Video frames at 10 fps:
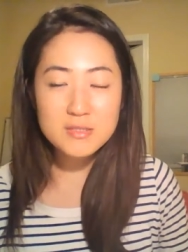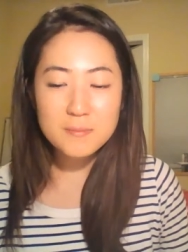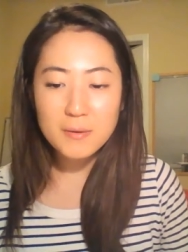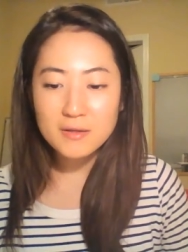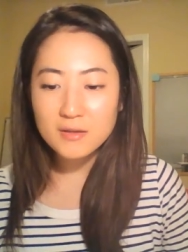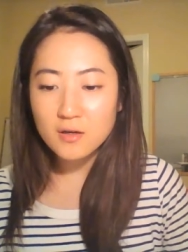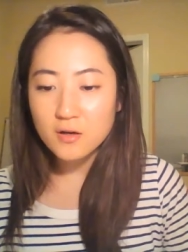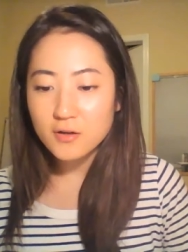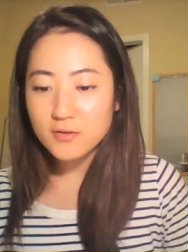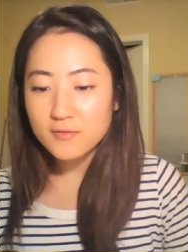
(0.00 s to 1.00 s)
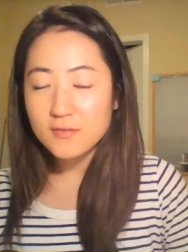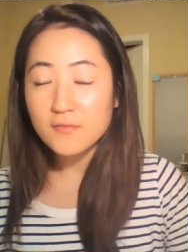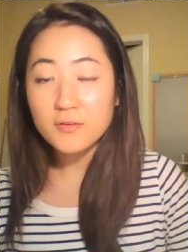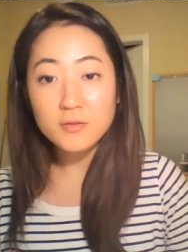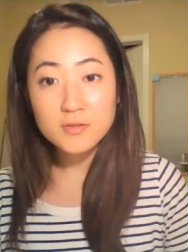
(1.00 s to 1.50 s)
Depending on the
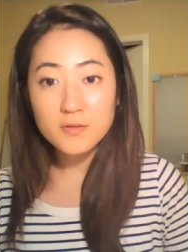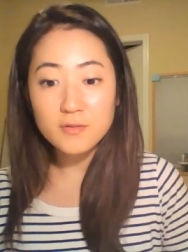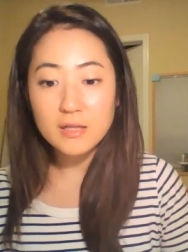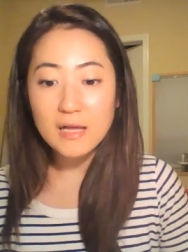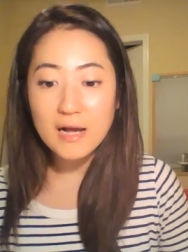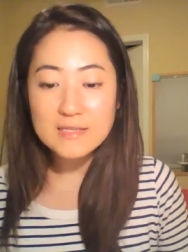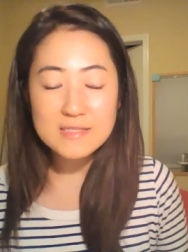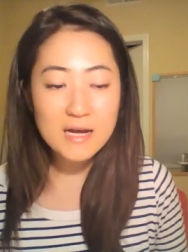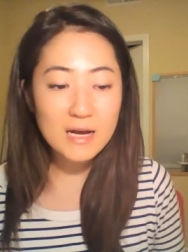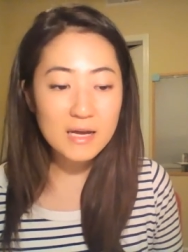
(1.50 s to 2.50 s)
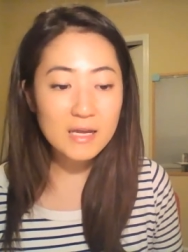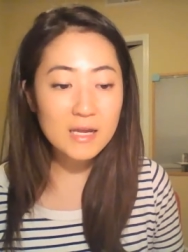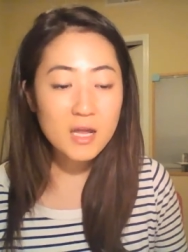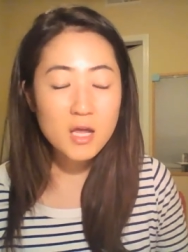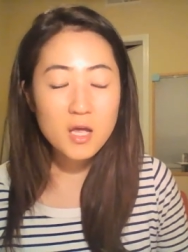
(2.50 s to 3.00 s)
difficulty of the class, I